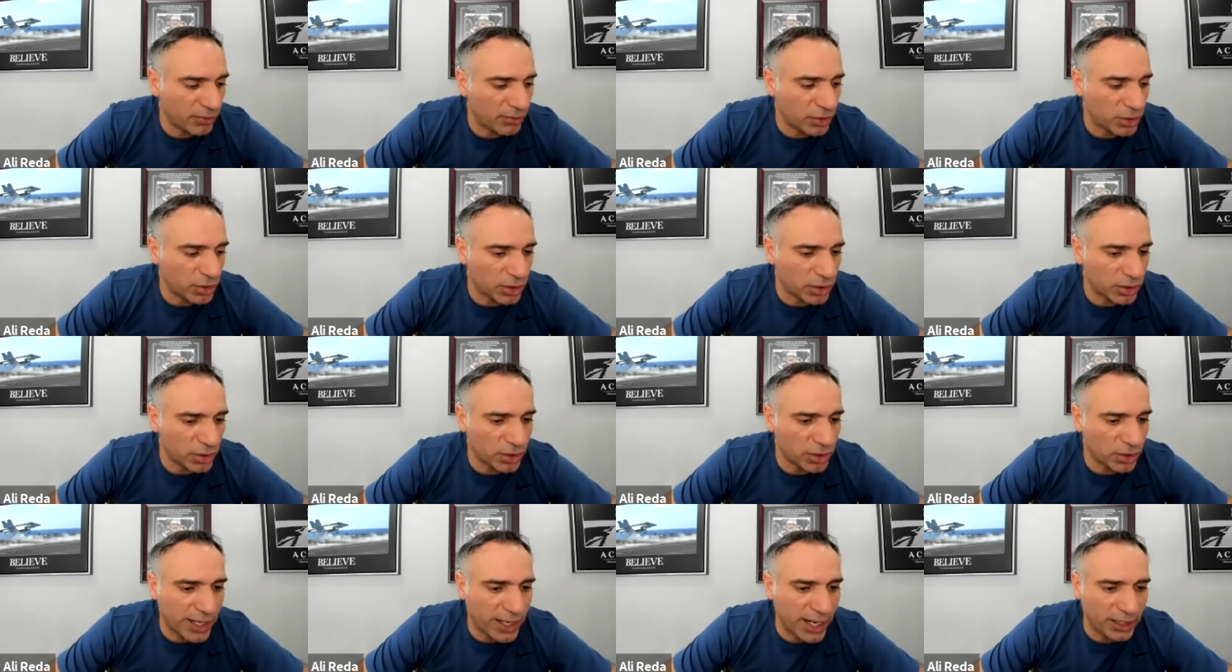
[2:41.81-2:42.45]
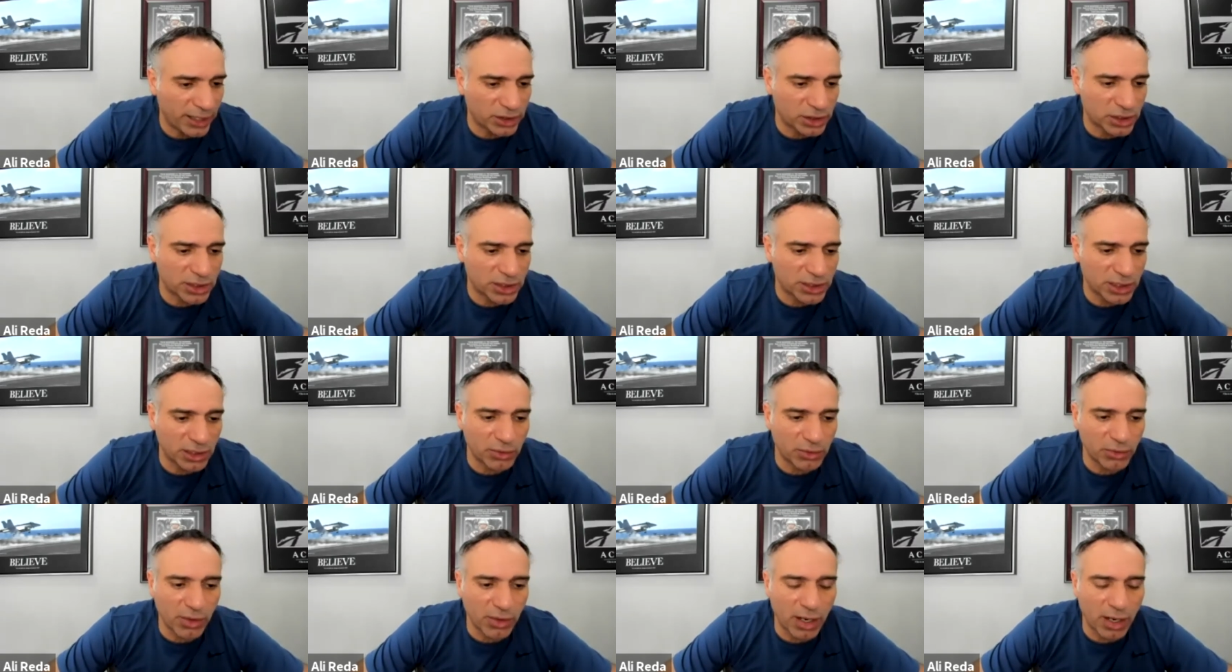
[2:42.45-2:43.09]
You, you can't just sit
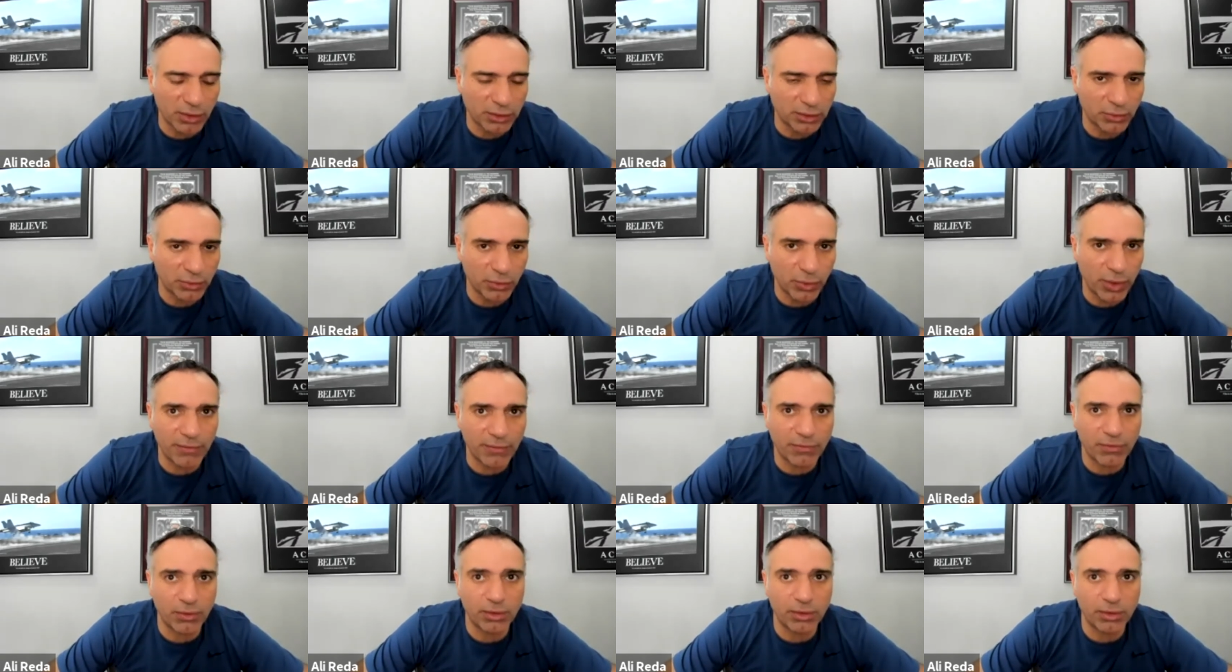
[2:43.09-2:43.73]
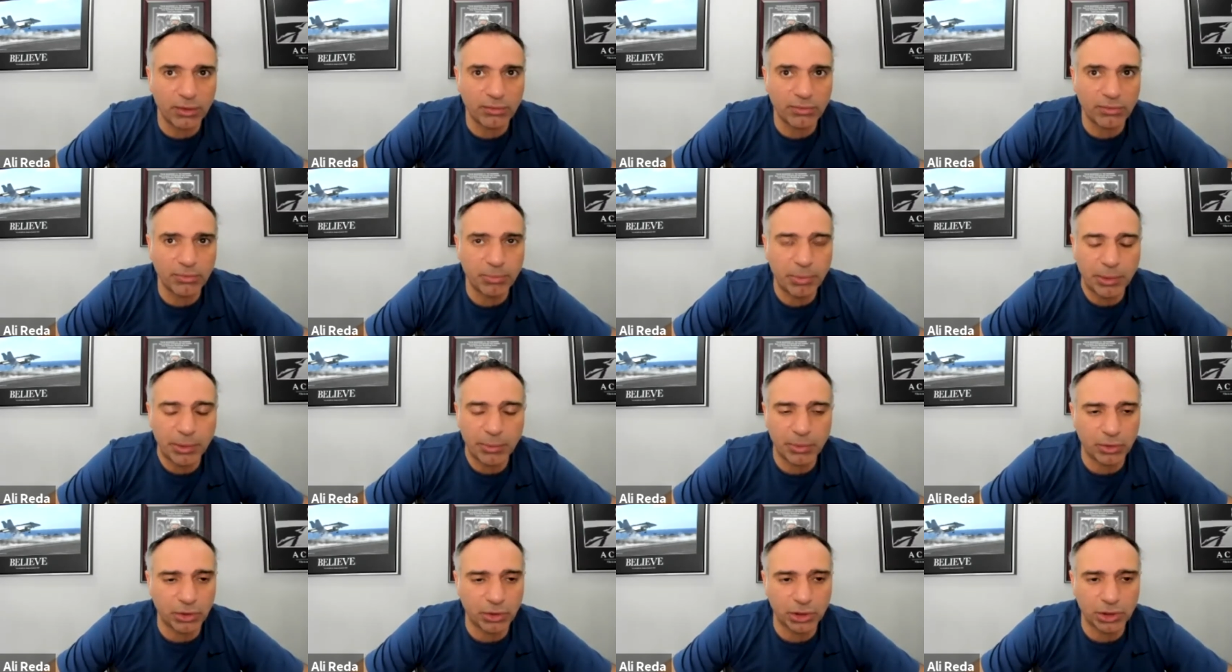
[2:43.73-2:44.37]
around and wait for
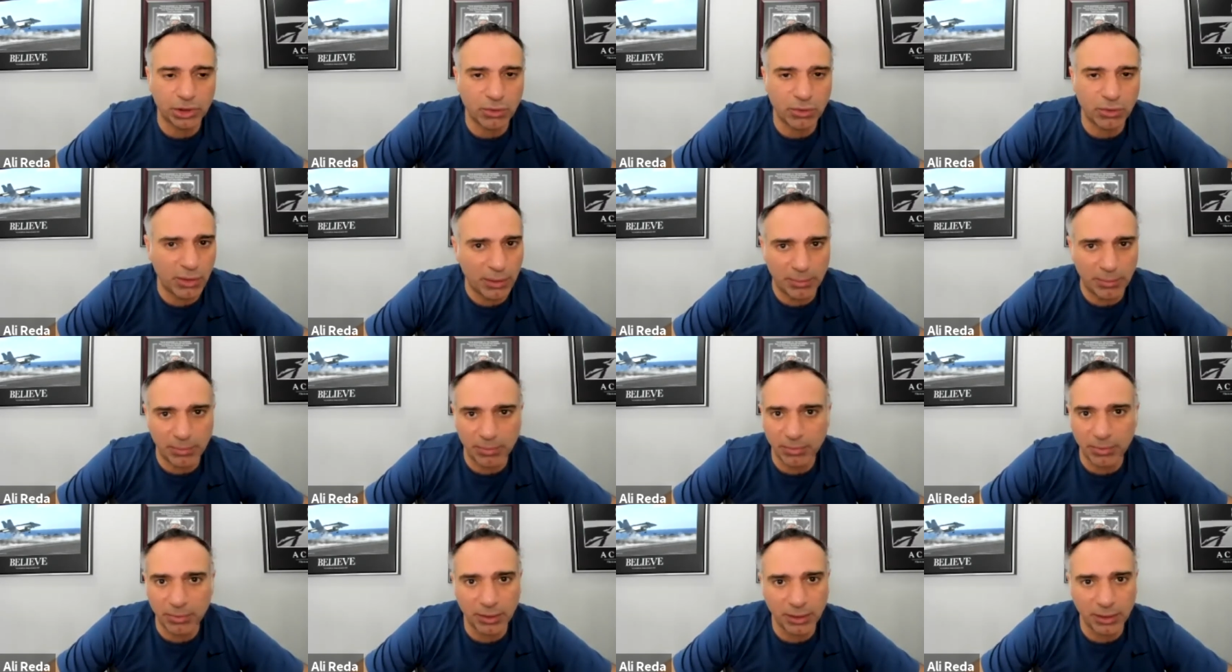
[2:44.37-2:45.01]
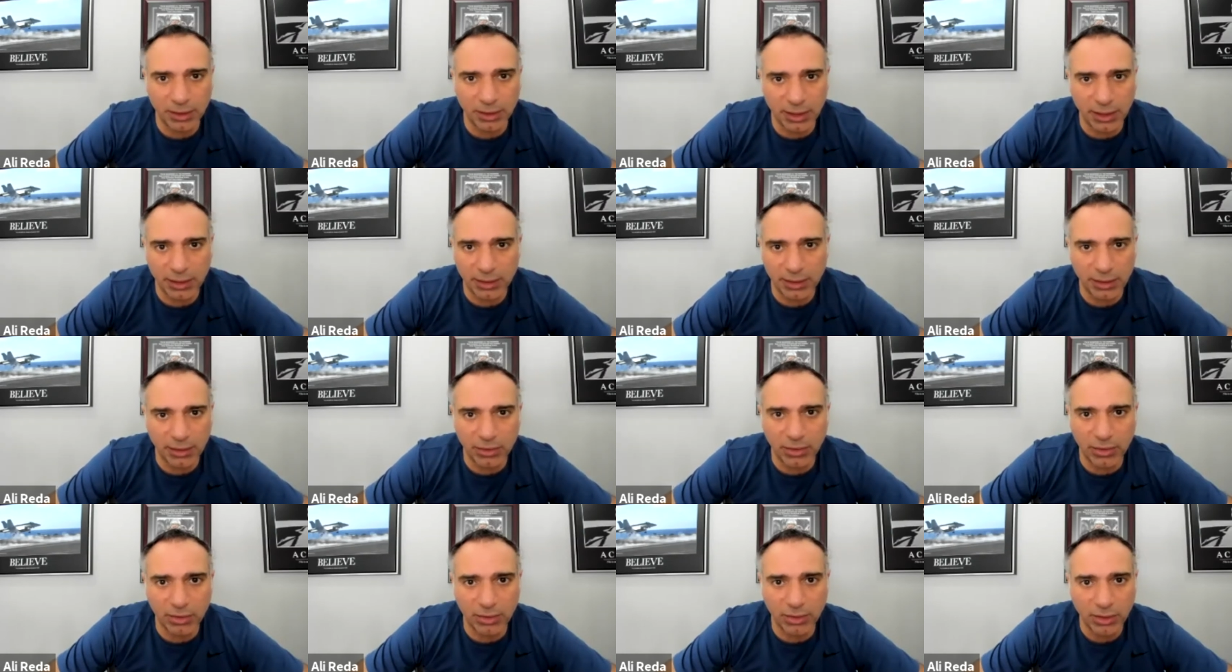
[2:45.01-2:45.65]
people to show up. They,
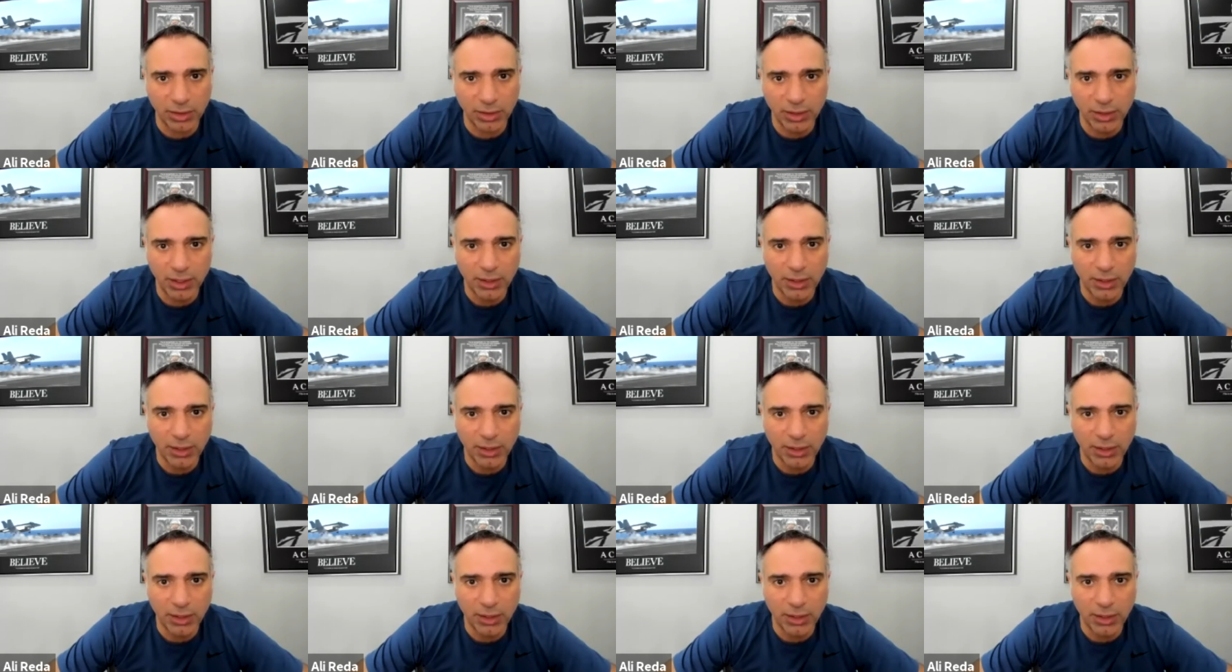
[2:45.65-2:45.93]
they're